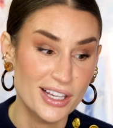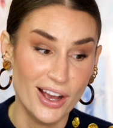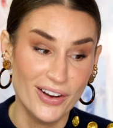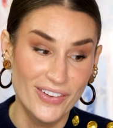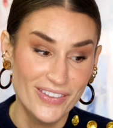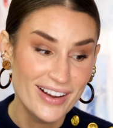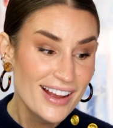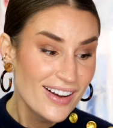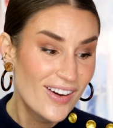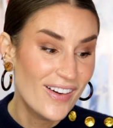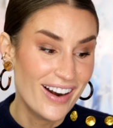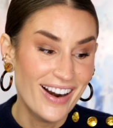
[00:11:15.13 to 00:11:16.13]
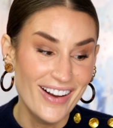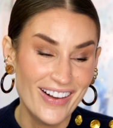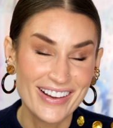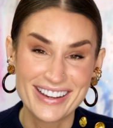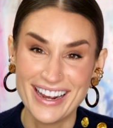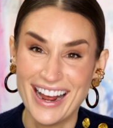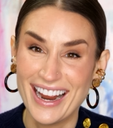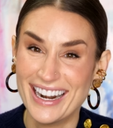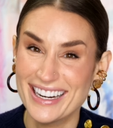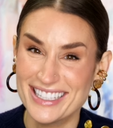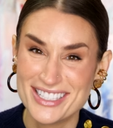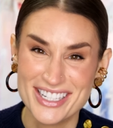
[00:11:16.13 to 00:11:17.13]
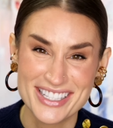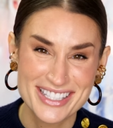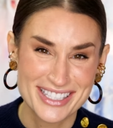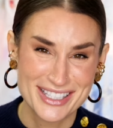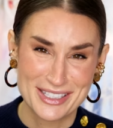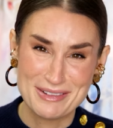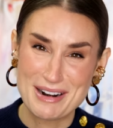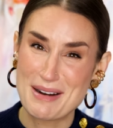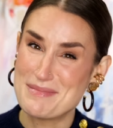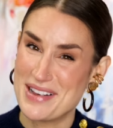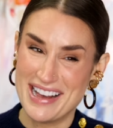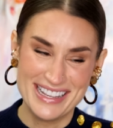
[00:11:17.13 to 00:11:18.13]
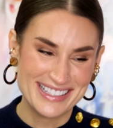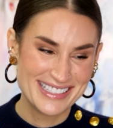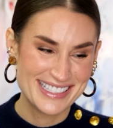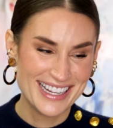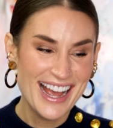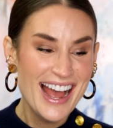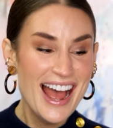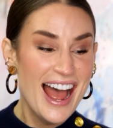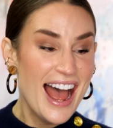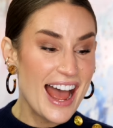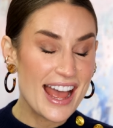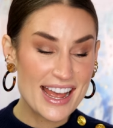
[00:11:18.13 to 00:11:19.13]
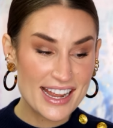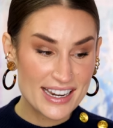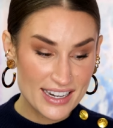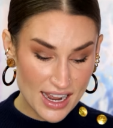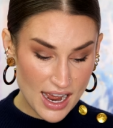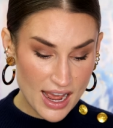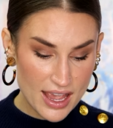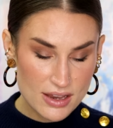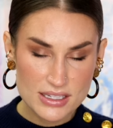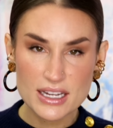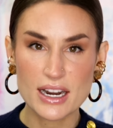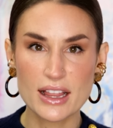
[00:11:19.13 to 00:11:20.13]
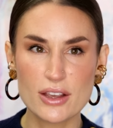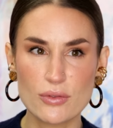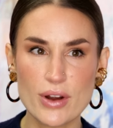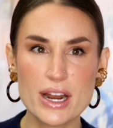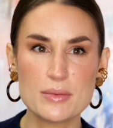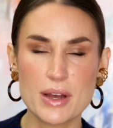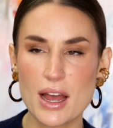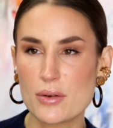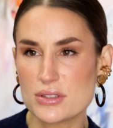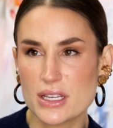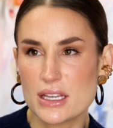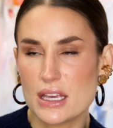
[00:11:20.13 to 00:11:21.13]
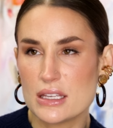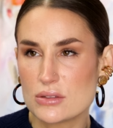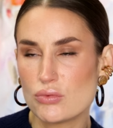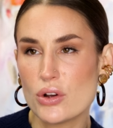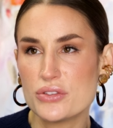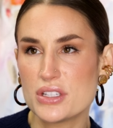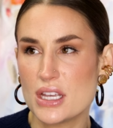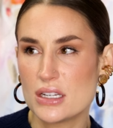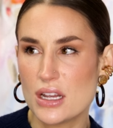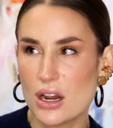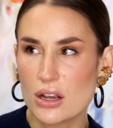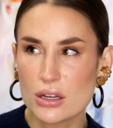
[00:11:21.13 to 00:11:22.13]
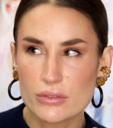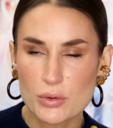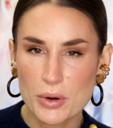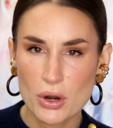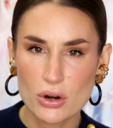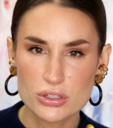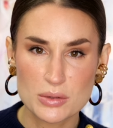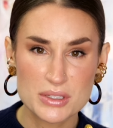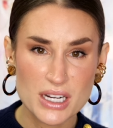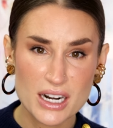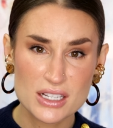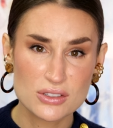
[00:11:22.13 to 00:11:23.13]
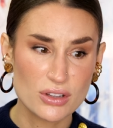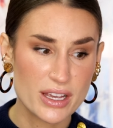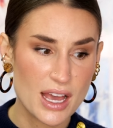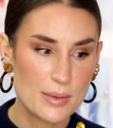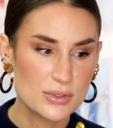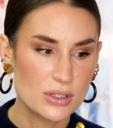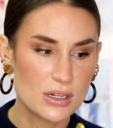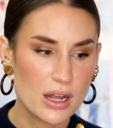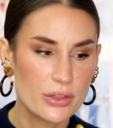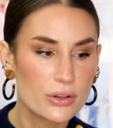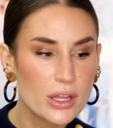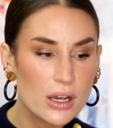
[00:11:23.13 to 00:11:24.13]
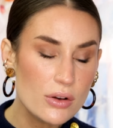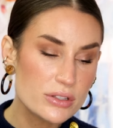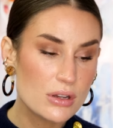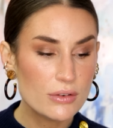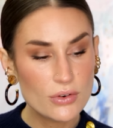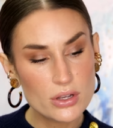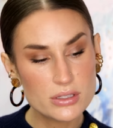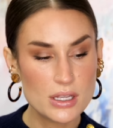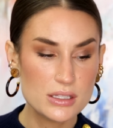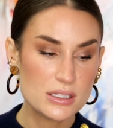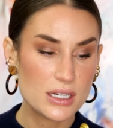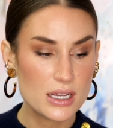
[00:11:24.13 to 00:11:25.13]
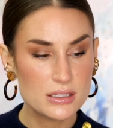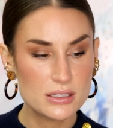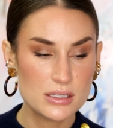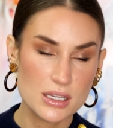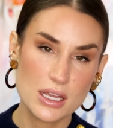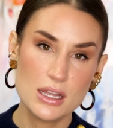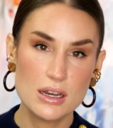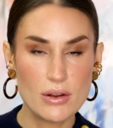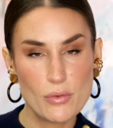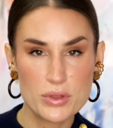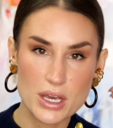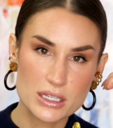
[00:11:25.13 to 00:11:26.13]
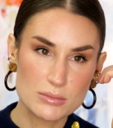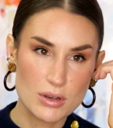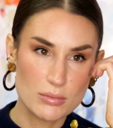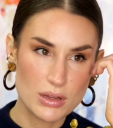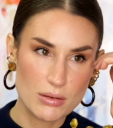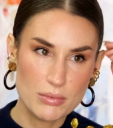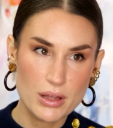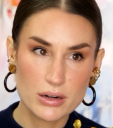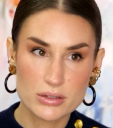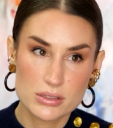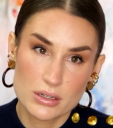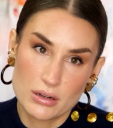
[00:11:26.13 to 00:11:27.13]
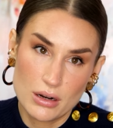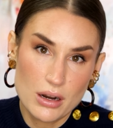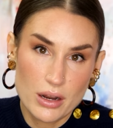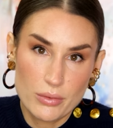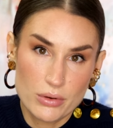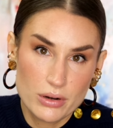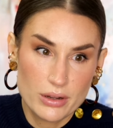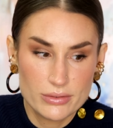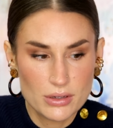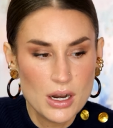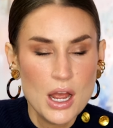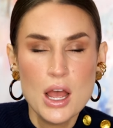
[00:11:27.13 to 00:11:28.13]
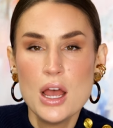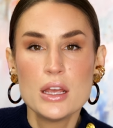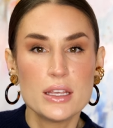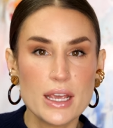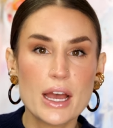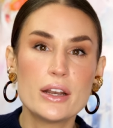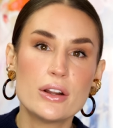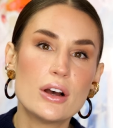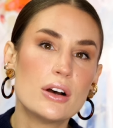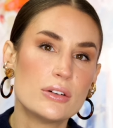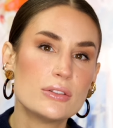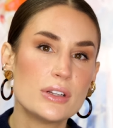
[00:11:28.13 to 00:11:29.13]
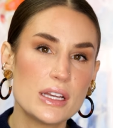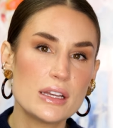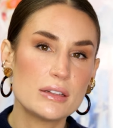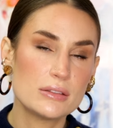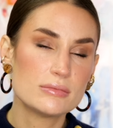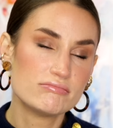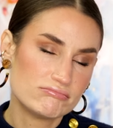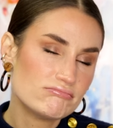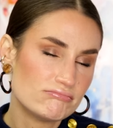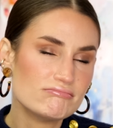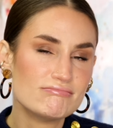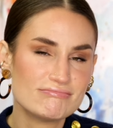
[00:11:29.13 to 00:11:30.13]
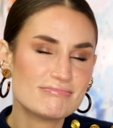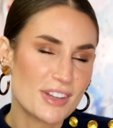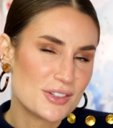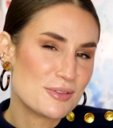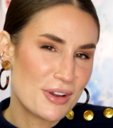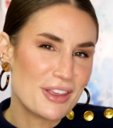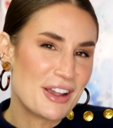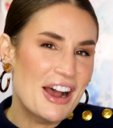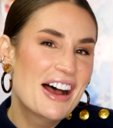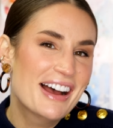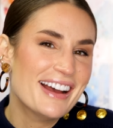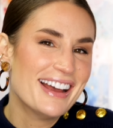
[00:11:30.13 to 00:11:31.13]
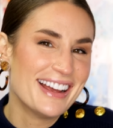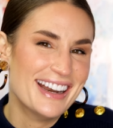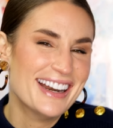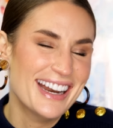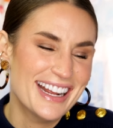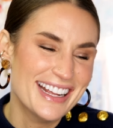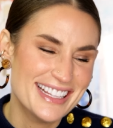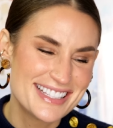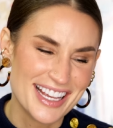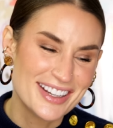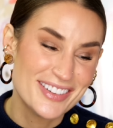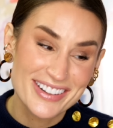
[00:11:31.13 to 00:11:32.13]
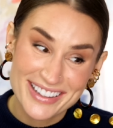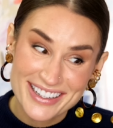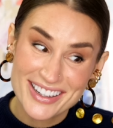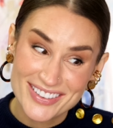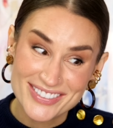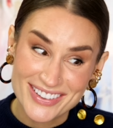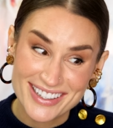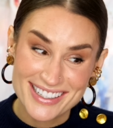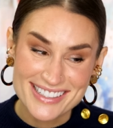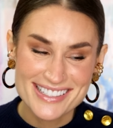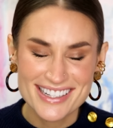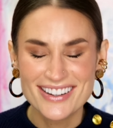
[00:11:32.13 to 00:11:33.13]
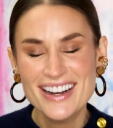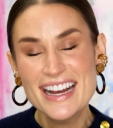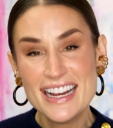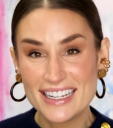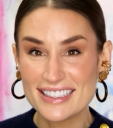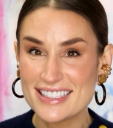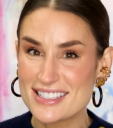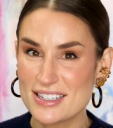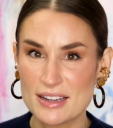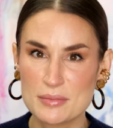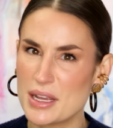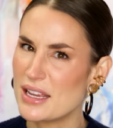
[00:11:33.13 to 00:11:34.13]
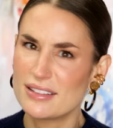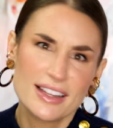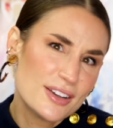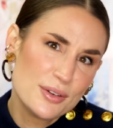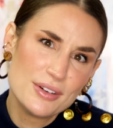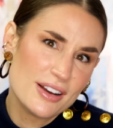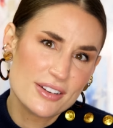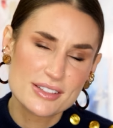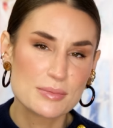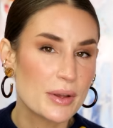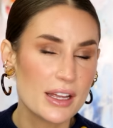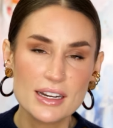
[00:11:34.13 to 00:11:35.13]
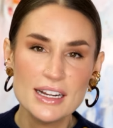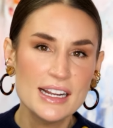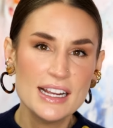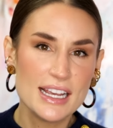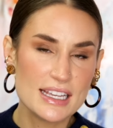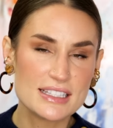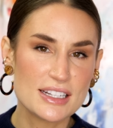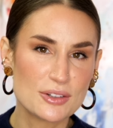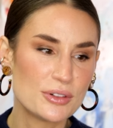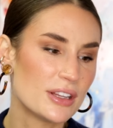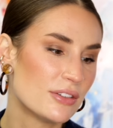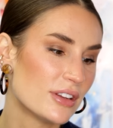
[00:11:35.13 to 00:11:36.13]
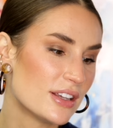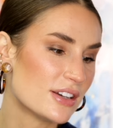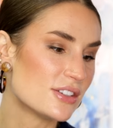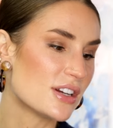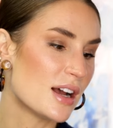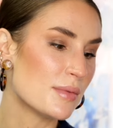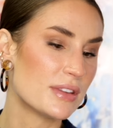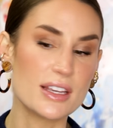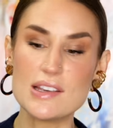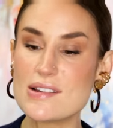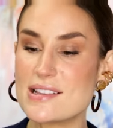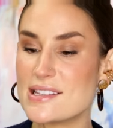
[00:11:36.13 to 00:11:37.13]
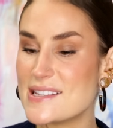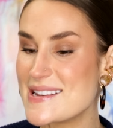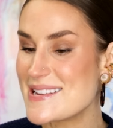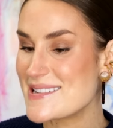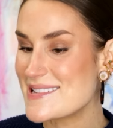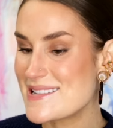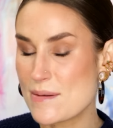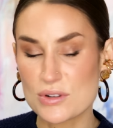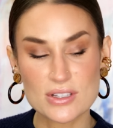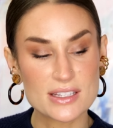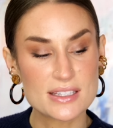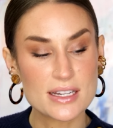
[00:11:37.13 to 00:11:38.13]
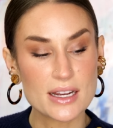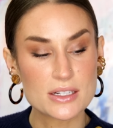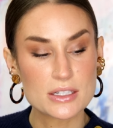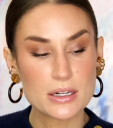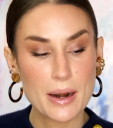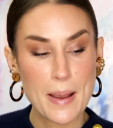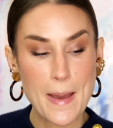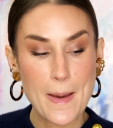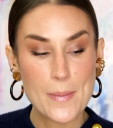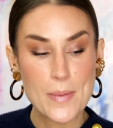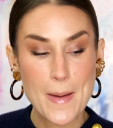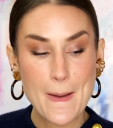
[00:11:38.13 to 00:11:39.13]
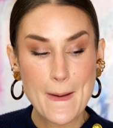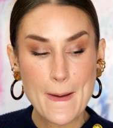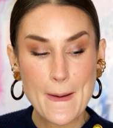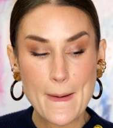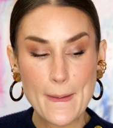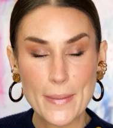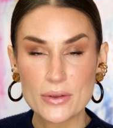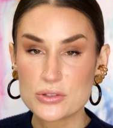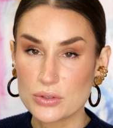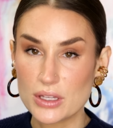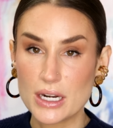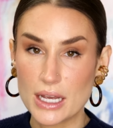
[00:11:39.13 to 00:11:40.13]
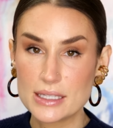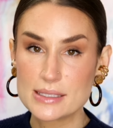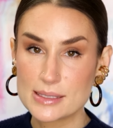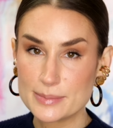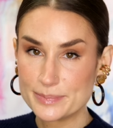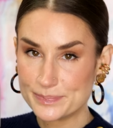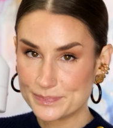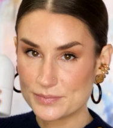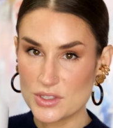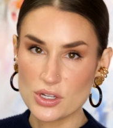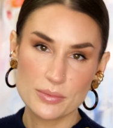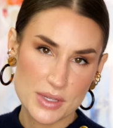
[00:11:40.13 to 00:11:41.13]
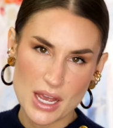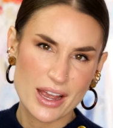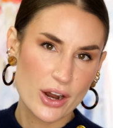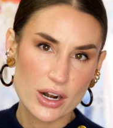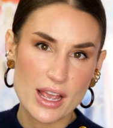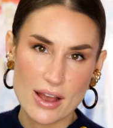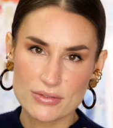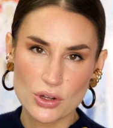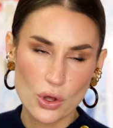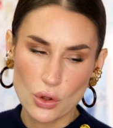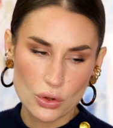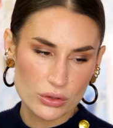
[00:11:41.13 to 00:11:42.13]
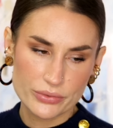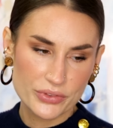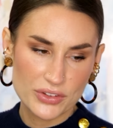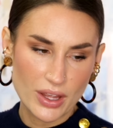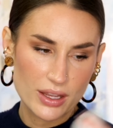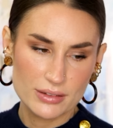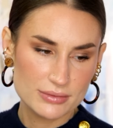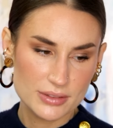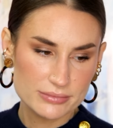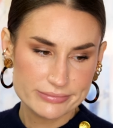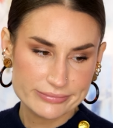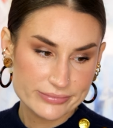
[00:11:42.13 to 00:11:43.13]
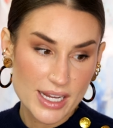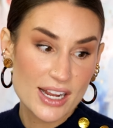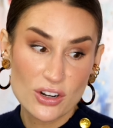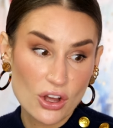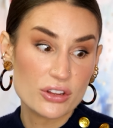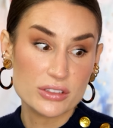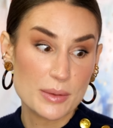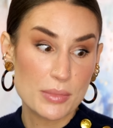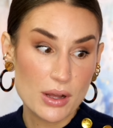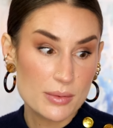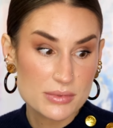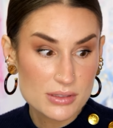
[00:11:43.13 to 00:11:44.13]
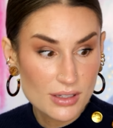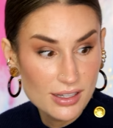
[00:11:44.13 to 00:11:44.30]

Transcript: So we're all kind of just doing our best. And I did. I like read about I was like, is Rhode skincare good for perioral dermatitis? Or like, absolutely not. And they're like, oh, it's good for all sensitized skin, even with eczema, blah, blah. And I was like, all right, whatever. Yeah, no, it it was really good. it's like really good for it. So at least on me, like who knows, but it did a really, really good job. And like you can see how much less texture I have. It's really nice. So yeah, I already have a whole set and all the lip balms.